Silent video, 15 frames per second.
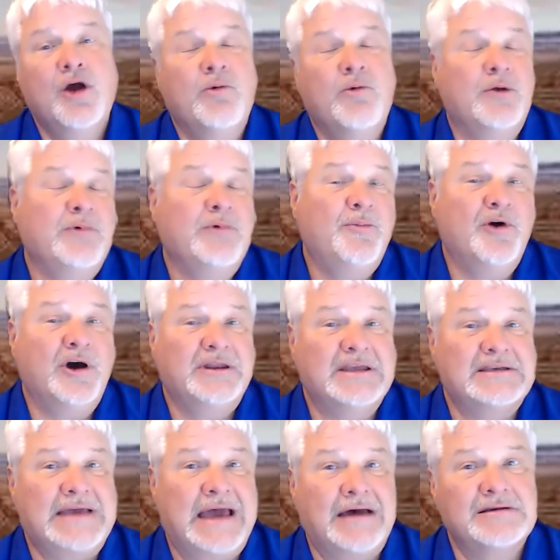when we bought
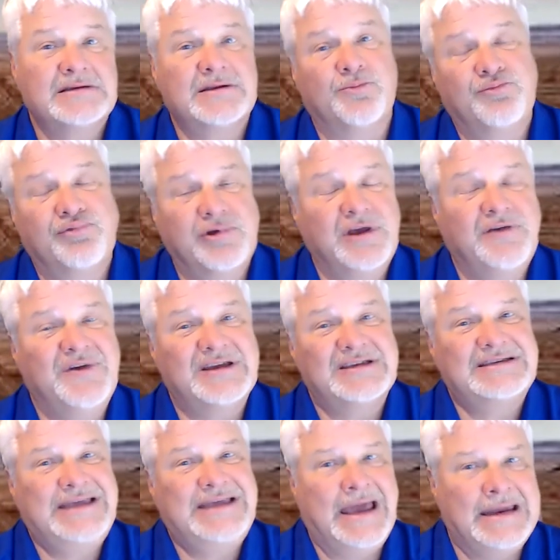this house, the
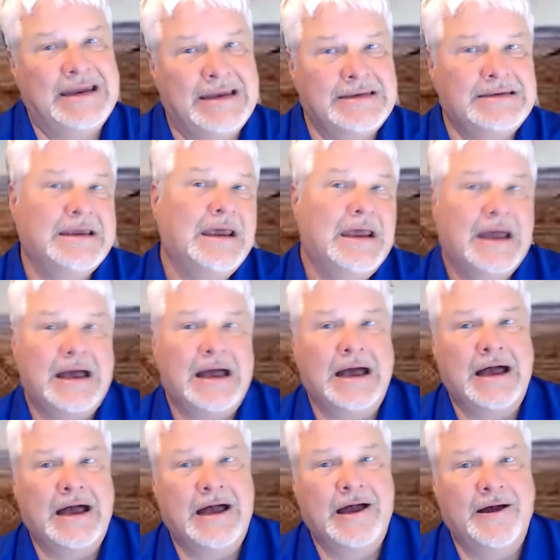previous tenant
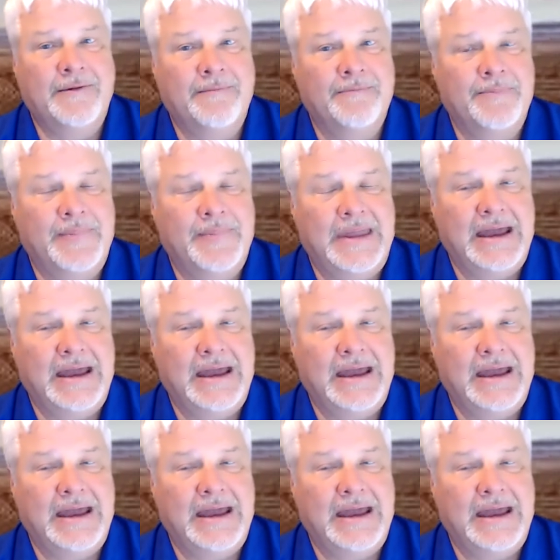um,